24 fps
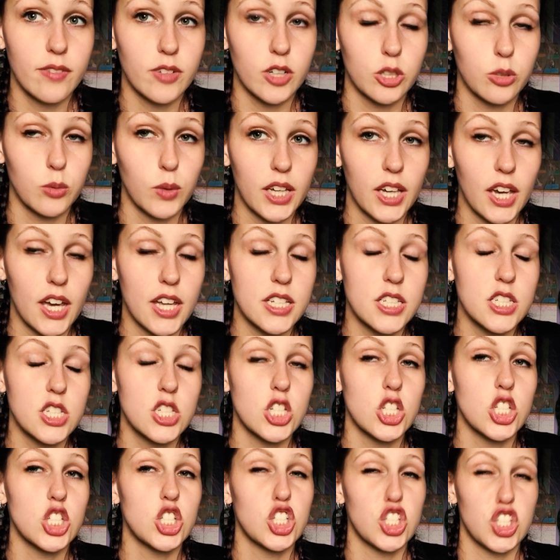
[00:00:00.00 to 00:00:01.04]
on weekends.
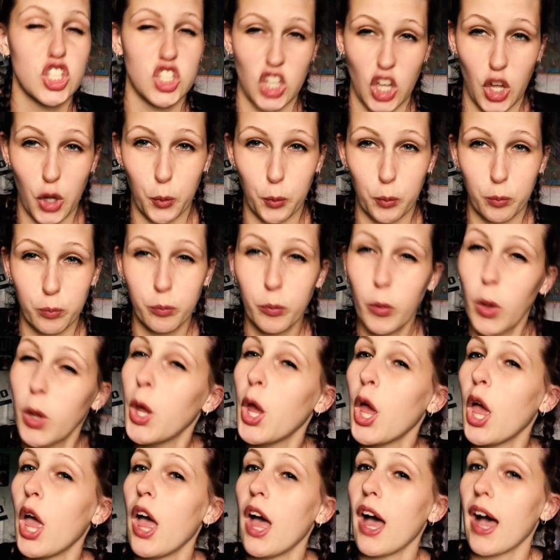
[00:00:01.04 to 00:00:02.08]
So,
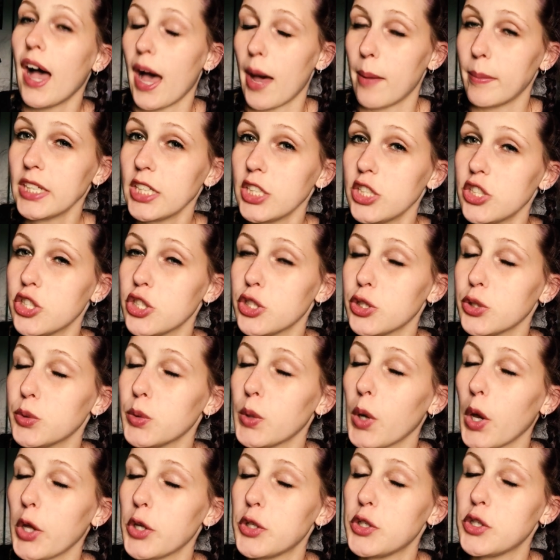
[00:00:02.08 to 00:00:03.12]
I'm gonna need
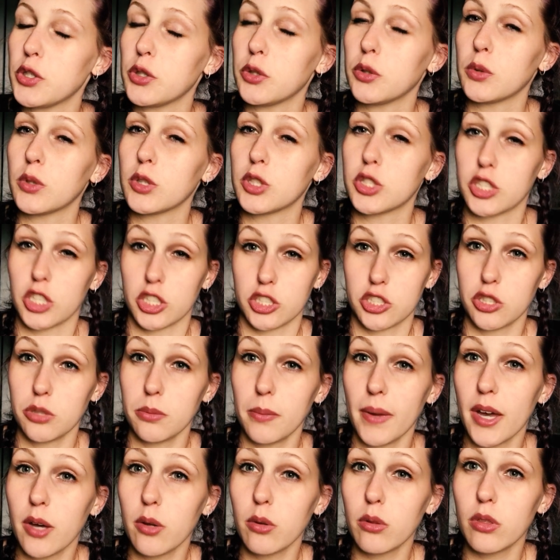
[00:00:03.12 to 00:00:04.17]
you to shush your
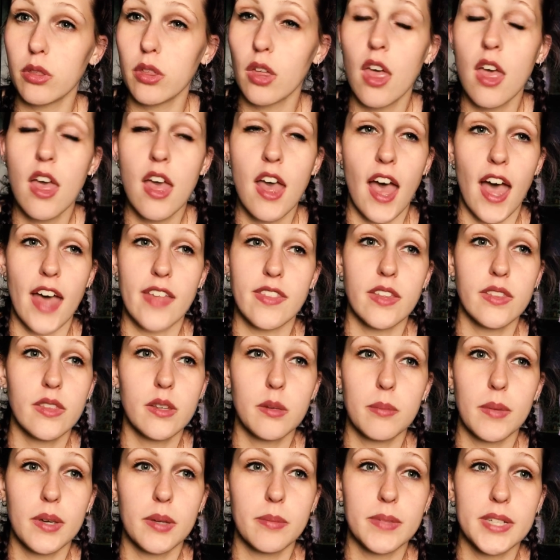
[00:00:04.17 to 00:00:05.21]
mouth. And then they
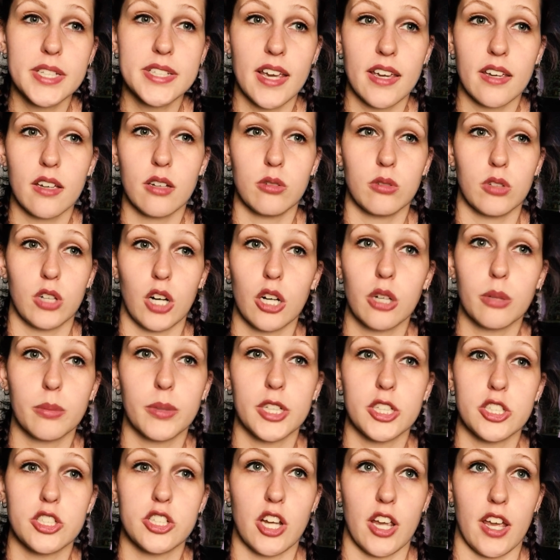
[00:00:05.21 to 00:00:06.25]
made me take out
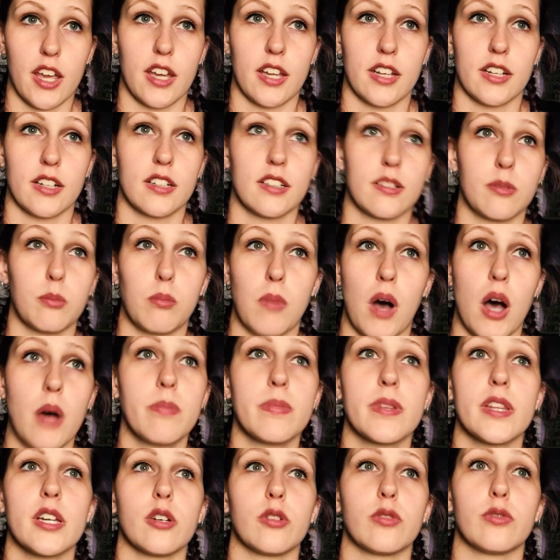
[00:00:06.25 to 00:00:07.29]
garbage and mop
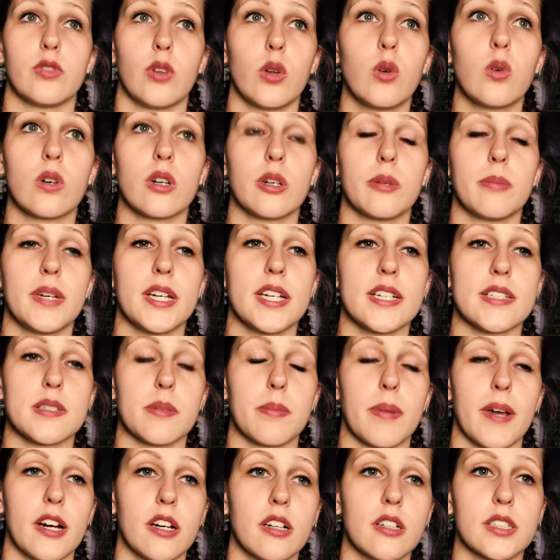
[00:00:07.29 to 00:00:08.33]
their floor because
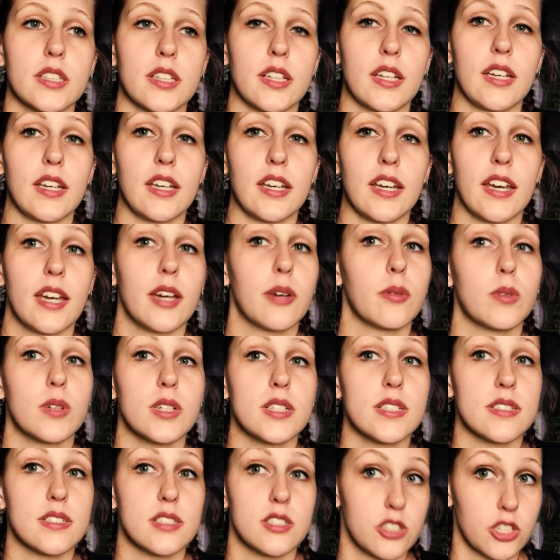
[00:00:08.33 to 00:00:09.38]
apparently it
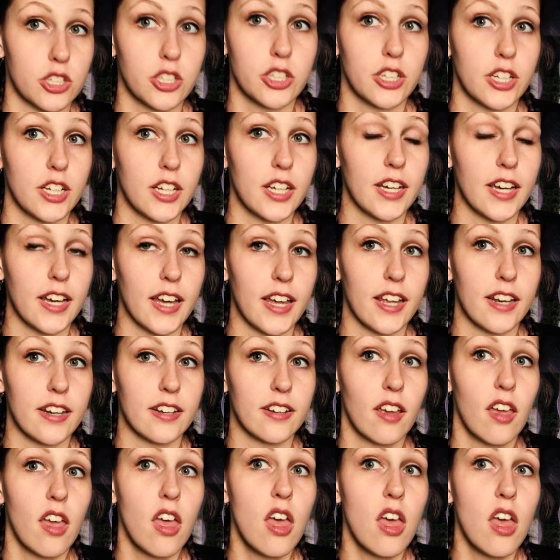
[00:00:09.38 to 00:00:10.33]
was dirty. And